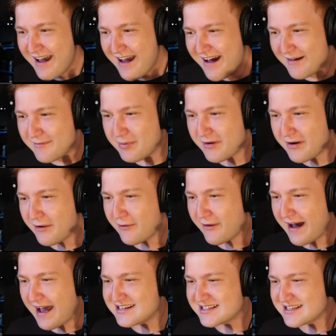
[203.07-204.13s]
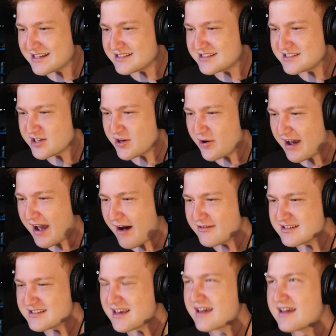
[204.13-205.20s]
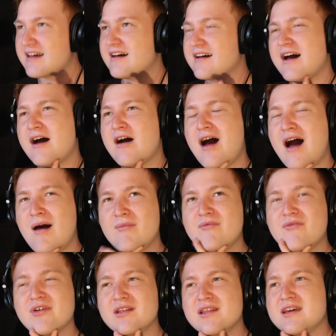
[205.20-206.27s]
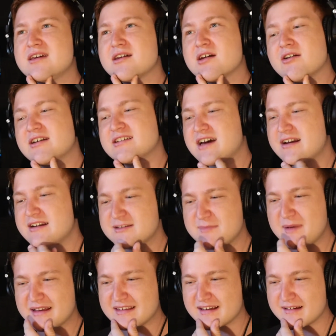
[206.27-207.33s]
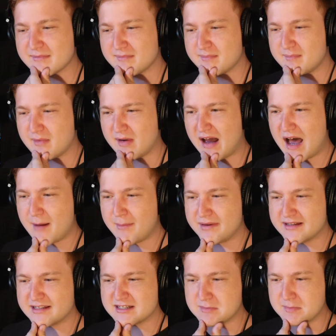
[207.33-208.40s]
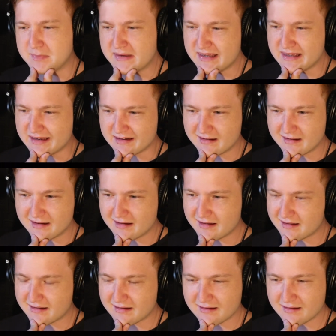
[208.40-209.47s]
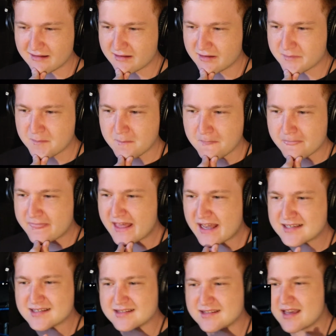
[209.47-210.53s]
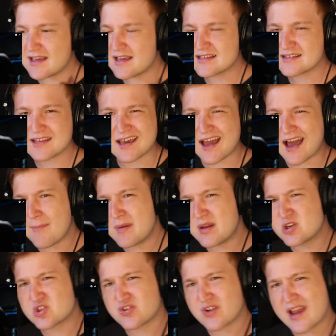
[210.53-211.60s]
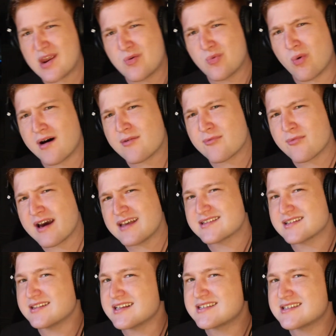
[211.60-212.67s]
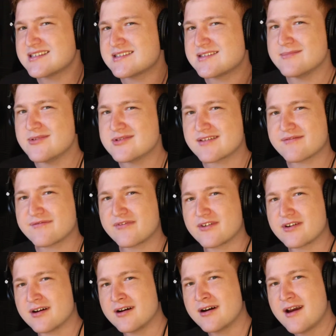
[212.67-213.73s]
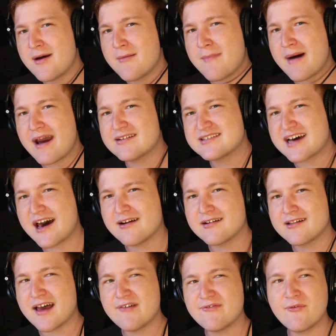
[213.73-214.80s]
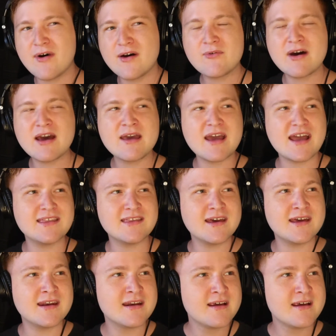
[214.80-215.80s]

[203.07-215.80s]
Bro, I just got so. I was like, I'm really curious how he's about to hop on this beat. That's the thing. It's like I've been trained one way to listen to music for my entire life one way, and then,